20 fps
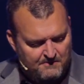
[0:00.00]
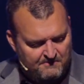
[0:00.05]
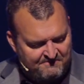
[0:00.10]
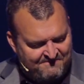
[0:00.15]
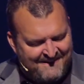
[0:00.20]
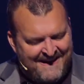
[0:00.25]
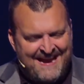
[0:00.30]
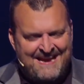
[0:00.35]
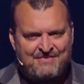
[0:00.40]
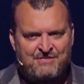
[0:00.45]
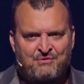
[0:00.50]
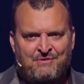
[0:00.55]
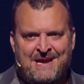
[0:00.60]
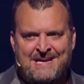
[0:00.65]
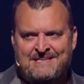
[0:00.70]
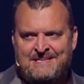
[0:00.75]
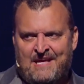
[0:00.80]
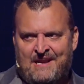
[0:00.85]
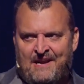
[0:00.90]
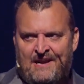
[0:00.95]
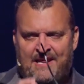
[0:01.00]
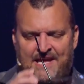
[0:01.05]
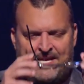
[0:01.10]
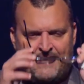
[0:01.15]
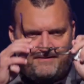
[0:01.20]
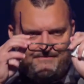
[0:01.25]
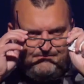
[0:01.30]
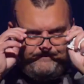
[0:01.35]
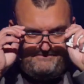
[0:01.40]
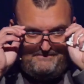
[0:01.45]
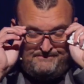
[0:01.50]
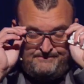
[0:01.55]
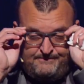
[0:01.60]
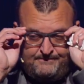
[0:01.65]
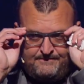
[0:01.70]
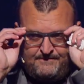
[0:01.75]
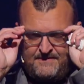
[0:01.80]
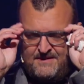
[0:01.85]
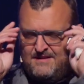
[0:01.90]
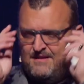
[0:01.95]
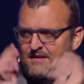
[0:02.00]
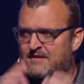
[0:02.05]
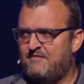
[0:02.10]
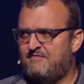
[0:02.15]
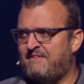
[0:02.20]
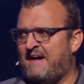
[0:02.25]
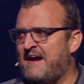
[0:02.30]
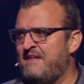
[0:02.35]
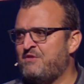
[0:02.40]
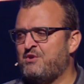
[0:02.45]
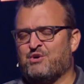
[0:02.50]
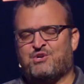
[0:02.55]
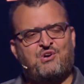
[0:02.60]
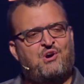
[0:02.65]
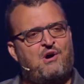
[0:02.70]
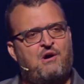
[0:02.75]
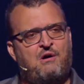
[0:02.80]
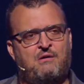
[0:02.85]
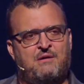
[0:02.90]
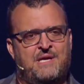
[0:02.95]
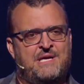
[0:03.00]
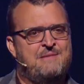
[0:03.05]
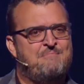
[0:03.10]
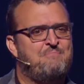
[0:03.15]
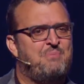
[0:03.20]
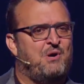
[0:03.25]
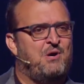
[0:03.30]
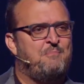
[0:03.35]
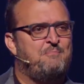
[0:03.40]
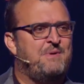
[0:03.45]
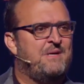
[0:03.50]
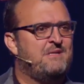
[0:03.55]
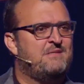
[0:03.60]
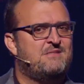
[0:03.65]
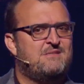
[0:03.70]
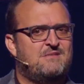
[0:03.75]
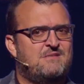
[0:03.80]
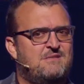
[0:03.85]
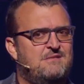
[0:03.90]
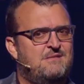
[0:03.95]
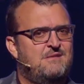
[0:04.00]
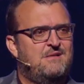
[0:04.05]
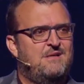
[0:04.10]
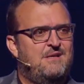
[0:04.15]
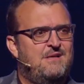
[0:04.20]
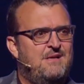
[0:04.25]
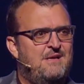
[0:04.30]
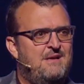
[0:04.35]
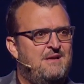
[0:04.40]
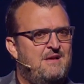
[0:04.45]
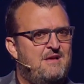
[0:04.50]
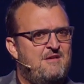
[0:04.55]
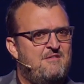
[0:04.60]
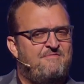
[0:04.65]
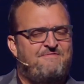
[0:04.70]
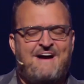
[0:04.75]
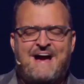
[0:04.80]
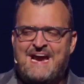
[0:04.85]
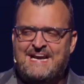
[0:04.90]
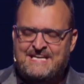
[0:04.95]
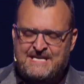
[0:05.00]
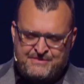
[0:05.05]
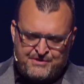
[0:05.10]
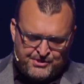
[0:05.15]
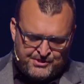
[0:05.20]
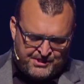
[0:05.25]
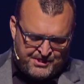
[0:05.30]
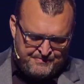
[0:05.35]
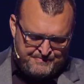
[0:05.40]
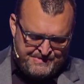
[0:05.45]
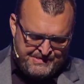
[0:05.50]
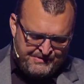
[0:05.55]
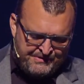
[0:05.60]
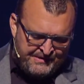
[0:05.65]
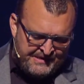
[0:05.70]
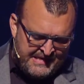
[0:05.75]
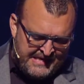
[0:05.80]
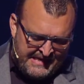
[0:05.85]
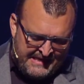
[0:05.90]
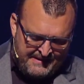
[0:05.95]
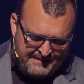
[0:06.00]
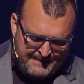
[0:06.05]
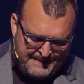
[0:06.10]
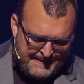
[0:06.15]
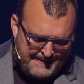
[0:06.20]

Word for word: find their identity, find their calling and purpose, finding their community.